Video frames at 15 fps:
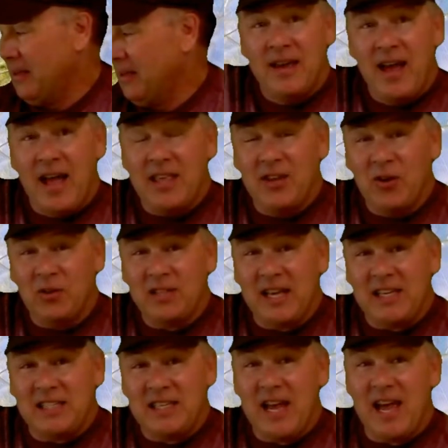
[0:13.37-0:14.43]
And you know what they
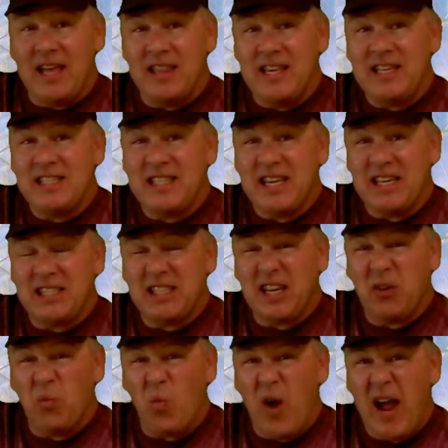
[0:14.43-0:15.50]
say? These things
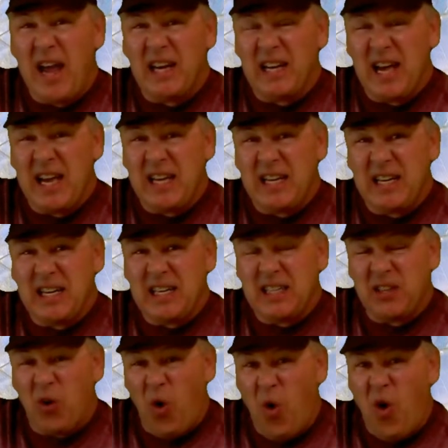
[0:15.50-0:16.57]
can weigh like,
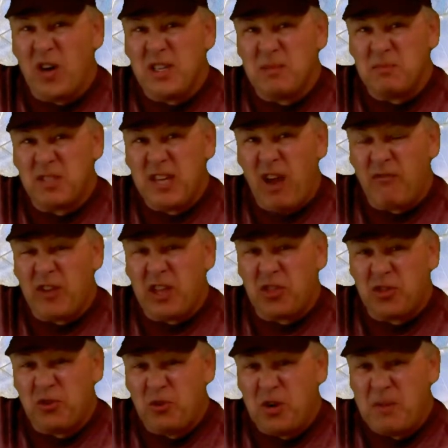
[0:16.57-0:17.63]
the horns themselves, like
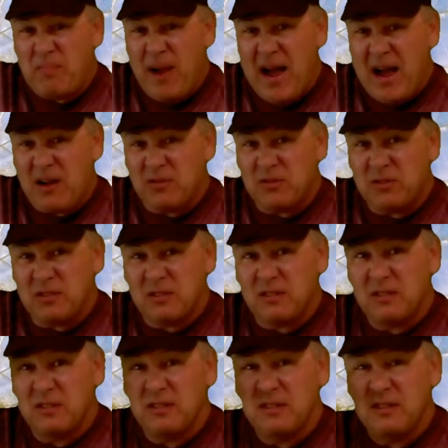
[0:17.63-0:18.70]
30 pounds.
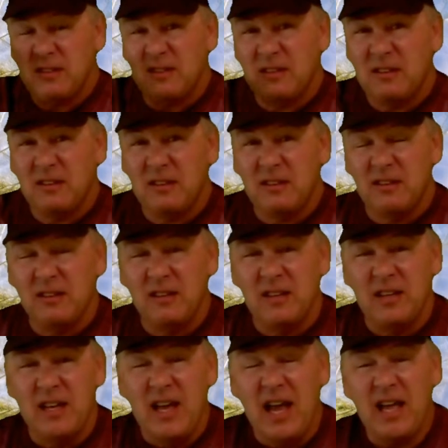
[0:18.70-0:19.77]

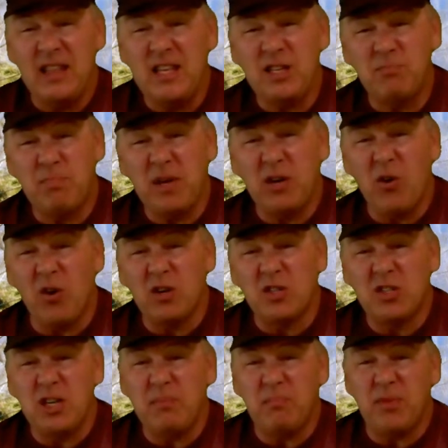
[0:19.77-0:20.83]
And these bighorn
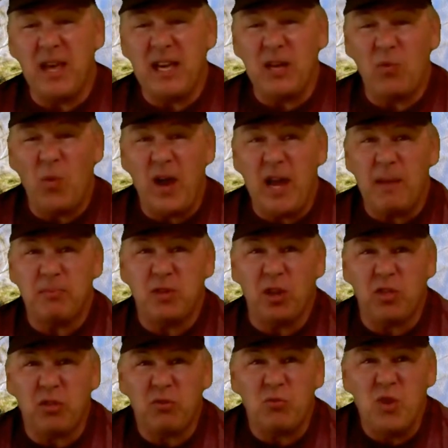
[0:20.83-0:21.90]
sheep, they can weigh up to
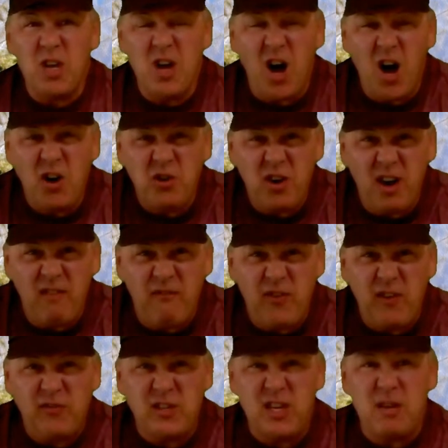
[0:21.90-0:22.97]

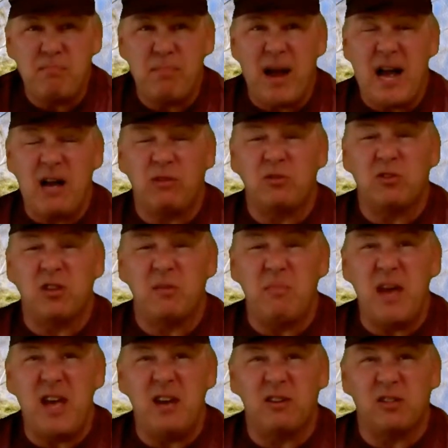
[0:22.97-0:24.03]
315 pounds, the
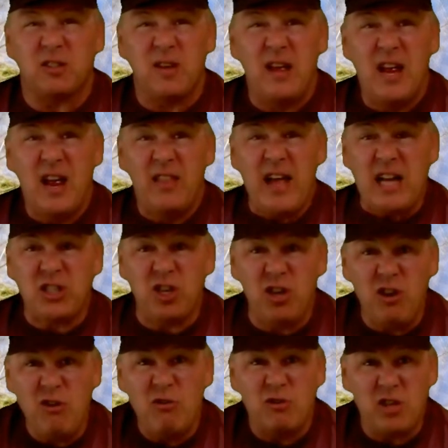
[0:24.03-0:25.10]
males. That's
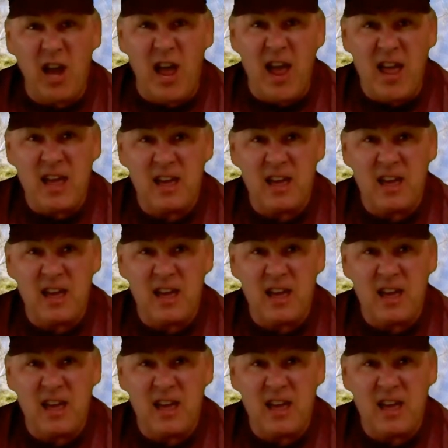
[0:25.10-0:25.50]
huge, eh?